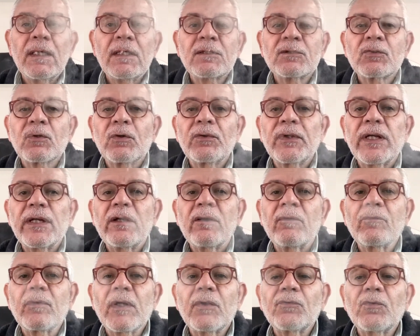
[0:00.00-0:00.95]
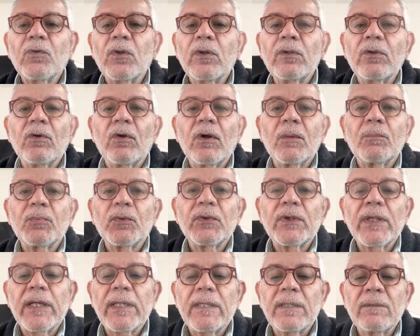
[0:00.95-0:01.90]
So there you have it. I thought, I'll put
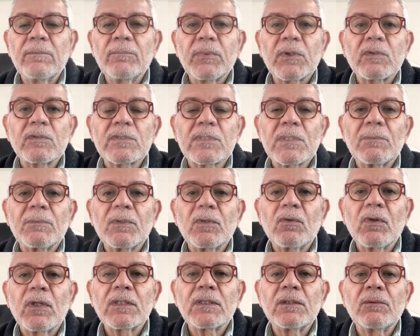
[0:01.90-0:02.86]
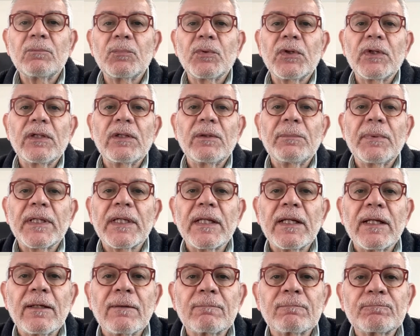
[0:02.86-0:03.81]
that in because, I didn't put it in the
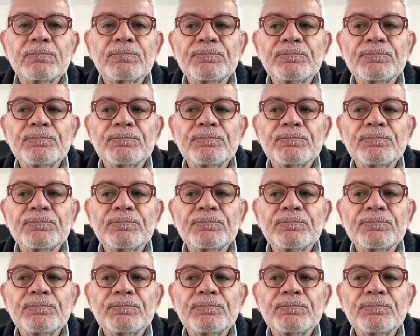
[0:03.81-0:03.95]
beginning.